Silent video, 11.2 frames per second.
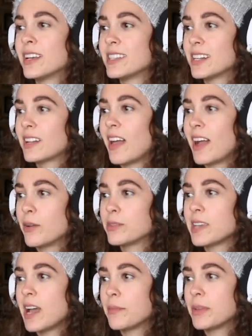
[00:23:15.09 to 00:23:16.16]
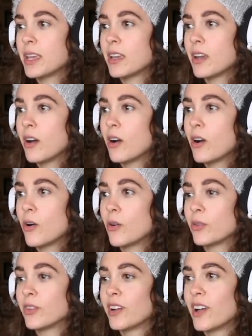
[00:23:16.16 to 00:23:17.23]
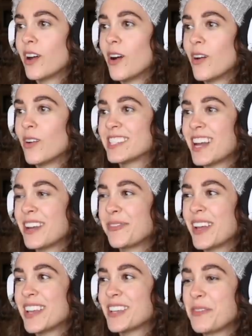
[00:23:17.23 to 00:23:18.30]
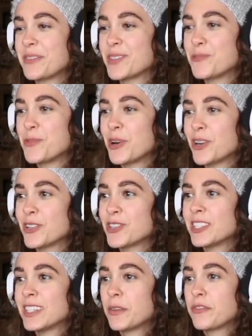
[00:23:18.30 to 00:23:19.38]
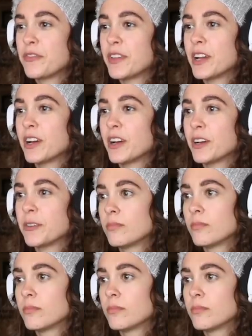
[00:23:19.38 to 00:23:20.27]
Is it a clown zombie? Oh no, he's got to face off his worst fear.